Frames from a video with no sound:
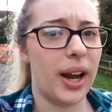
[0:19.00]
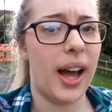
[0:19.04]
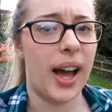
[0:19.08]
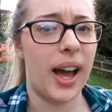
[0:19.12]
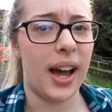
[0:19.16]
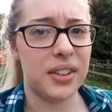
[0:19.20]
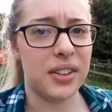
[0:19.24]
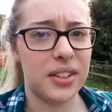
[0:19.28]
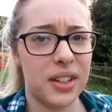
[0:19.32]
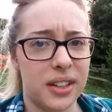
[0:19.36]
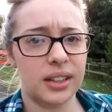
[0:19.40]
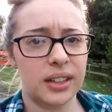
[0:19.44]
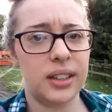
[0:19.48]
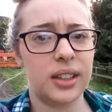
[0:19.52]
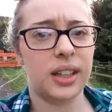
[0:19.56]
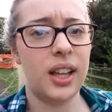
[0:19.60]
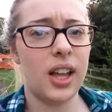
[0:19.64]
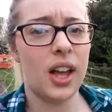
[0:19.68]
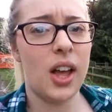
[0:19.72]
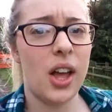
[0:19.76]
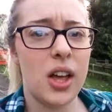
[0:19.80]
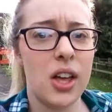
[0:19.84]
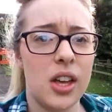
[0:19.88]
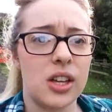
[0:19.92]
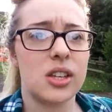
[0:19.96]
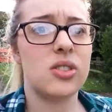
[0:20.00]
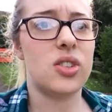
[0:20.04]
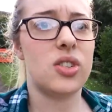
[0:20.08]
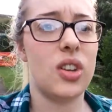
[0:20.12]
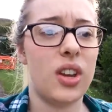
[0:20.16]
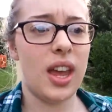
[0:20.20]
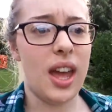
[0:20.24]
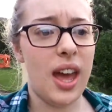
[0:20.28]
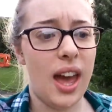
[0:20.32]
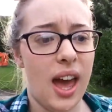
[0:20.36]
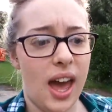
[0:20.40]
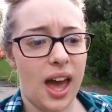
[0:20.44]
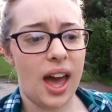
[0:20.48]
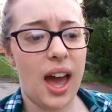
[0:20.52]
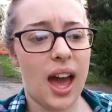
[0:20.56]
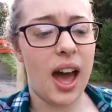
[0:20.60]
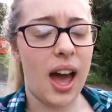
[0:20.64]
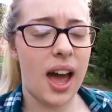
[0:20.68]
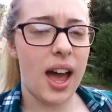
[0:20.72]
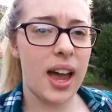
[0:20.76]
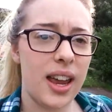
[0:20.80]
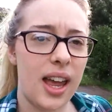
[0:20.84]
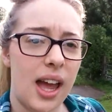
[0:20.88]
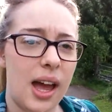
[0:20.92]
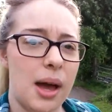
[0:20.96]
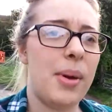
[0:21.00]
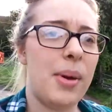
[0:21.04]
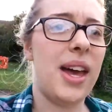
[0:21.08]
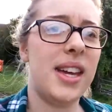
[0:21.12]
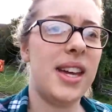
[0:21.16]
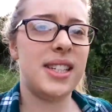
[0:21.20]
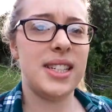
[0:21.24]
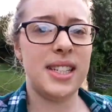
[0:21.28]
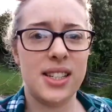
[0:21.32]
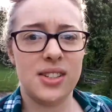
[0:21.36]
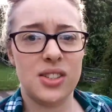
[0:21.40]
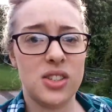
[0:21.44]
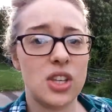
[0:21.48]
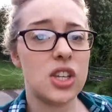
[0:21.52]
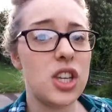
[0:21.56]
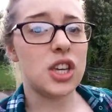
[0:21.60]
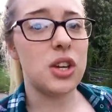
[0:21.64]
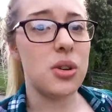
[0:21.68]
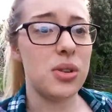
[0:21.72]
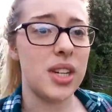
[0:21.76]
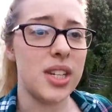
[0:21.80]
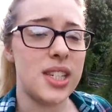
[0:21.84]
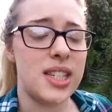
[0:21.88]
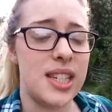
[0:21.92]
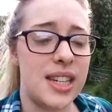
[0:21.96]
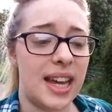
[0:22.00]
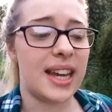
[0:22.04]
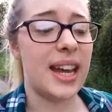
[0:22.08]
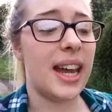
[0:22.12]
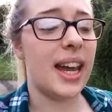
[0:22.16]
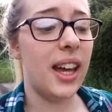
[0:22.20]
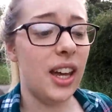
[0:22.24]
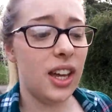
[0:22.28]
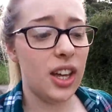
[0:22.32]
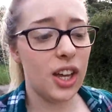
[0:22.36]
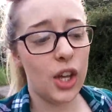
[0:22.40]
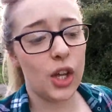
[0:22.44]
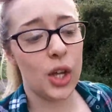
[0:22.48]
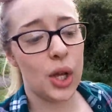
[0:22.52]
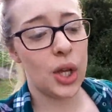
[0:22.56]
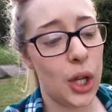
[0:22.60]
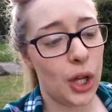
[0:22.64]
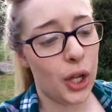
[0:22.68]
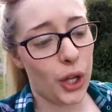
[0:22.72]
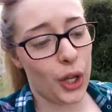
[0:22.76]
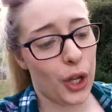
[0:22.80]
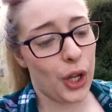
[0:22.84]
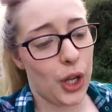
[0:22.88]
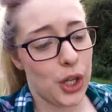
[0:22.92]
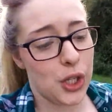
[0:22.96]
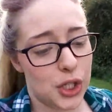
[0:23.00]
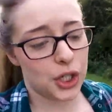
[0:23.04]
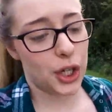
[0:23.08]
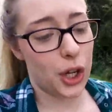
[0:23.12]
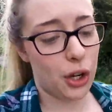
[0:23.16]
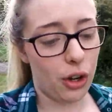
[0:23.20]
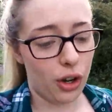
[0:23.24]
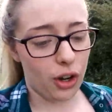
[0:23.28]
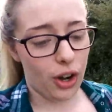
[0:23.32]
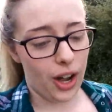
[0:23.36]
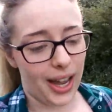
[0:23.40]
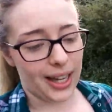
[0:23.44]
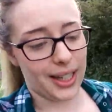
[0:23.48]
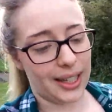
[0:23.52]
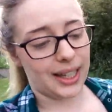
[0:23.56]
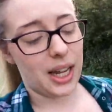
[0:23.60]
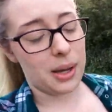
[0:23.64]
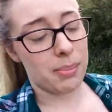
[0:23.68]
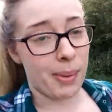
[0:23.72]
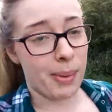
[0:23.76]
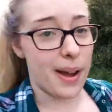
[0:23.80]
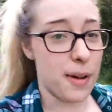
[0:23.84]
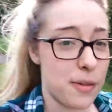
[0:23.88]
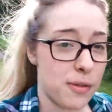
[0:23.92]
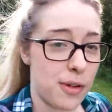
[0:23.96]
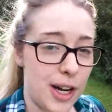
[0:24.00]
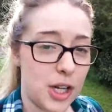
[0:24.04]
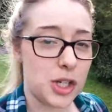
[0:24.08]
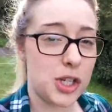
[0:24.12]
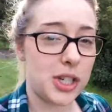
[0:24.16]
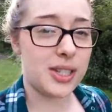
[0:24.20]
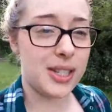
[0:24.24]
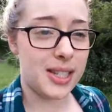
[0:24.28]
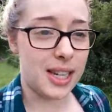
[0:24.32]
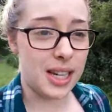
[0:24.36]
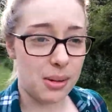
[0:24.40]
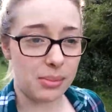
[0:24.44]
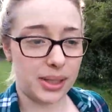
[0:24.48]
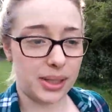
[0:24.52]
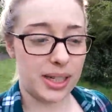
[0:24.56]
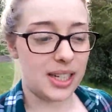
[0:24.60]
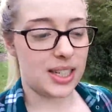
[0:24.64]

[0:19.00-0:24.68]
we had. So yeah, I am heading into uni today to go and get my Freshers Team